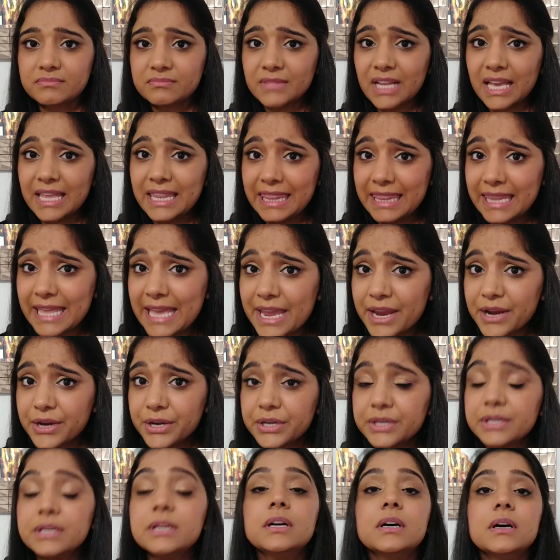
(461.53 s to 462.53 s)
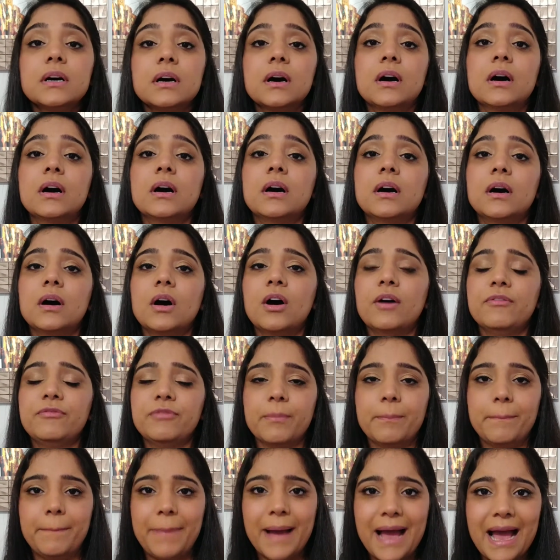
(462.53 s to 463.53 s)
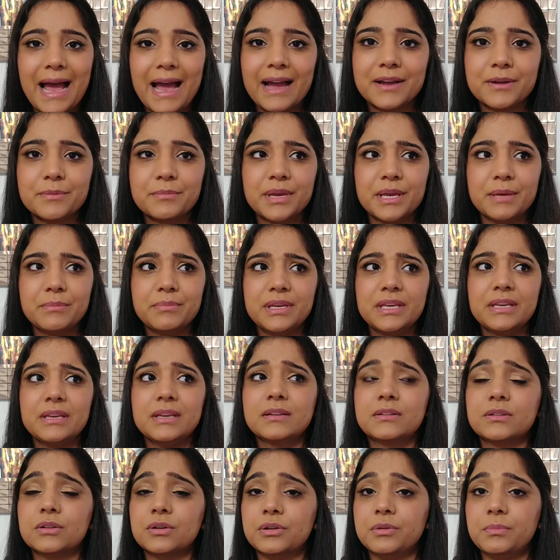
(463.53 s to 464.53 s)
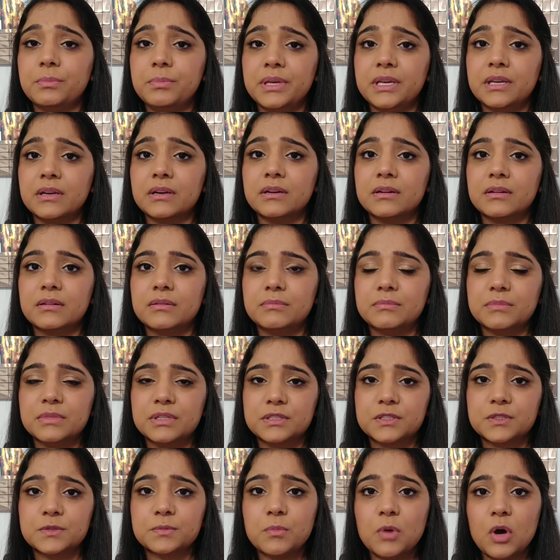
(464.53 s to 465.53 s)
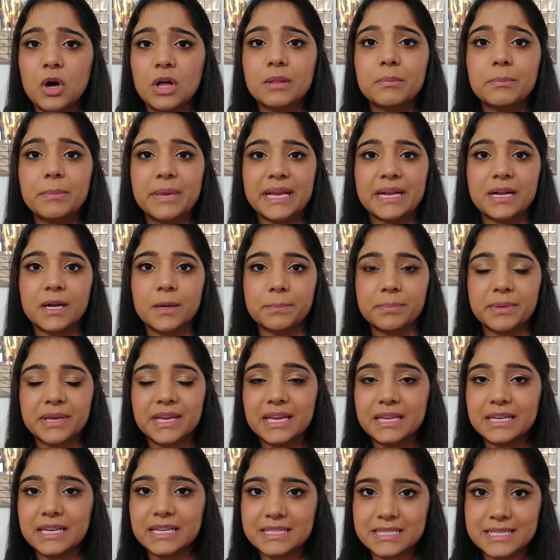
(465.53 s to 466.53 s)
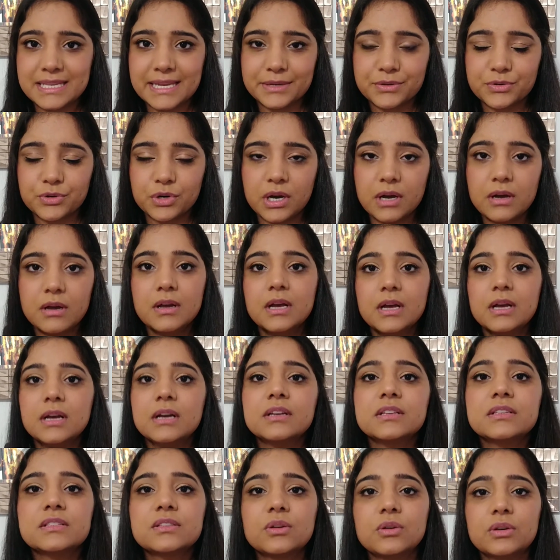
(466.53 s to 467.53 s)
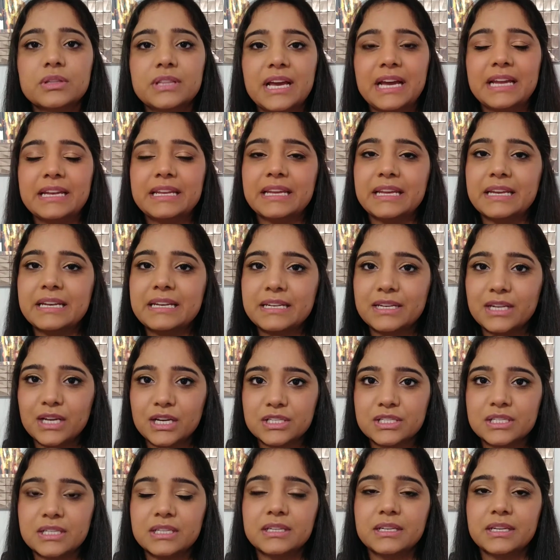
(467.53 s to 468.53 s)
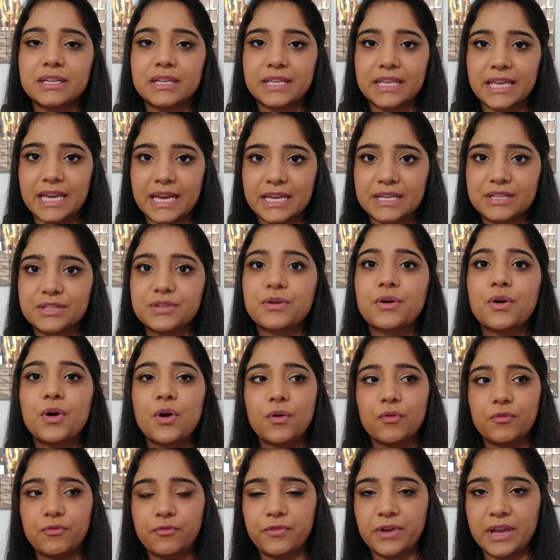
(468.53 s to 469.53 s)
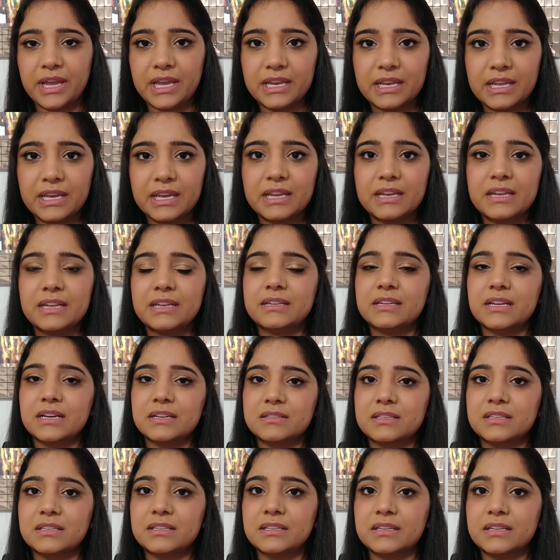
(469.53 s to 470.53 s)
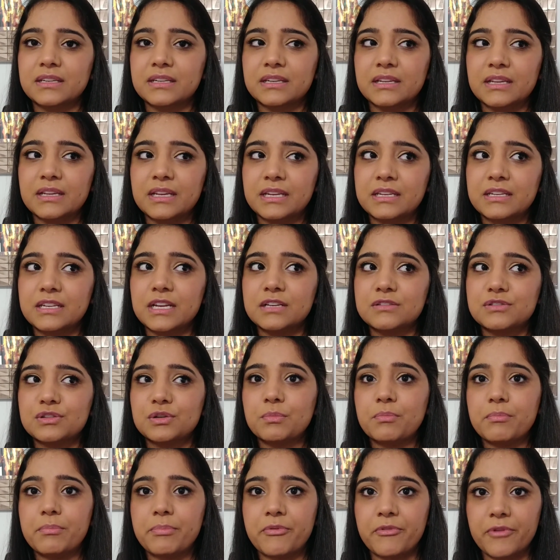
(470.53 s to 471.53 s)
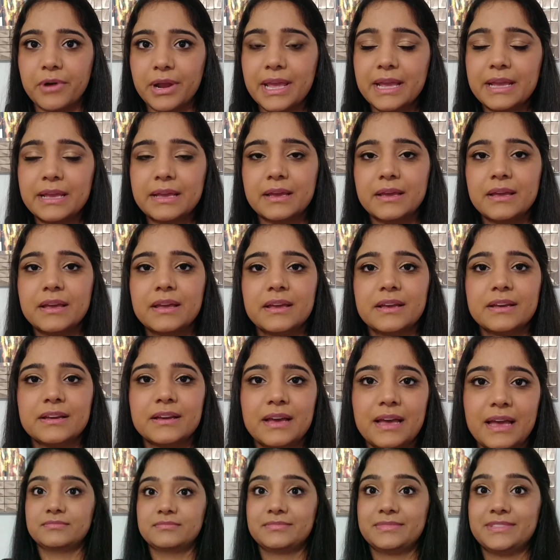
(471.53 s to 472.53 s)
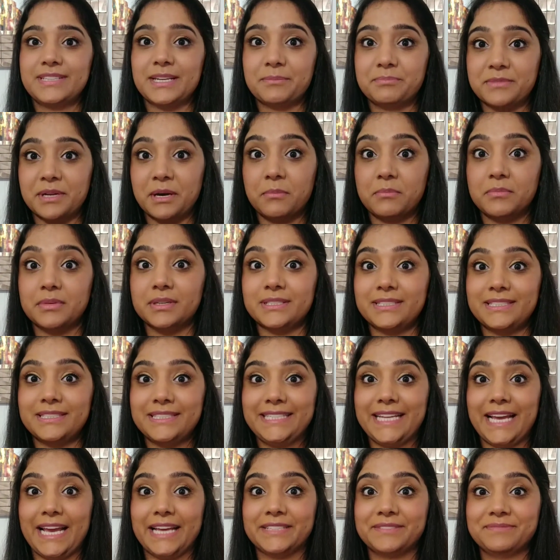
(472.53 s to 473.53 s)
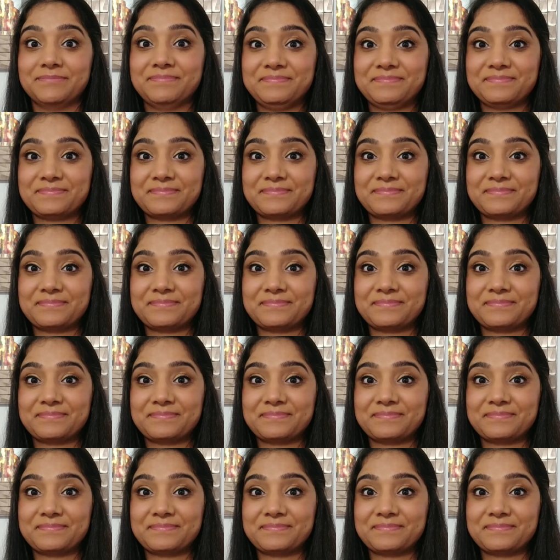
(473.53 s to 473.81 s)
layer of a bag, maybe it could be a small makeup kit, etc., so that it doesn't get faded, it doesn't break. Tip number 10.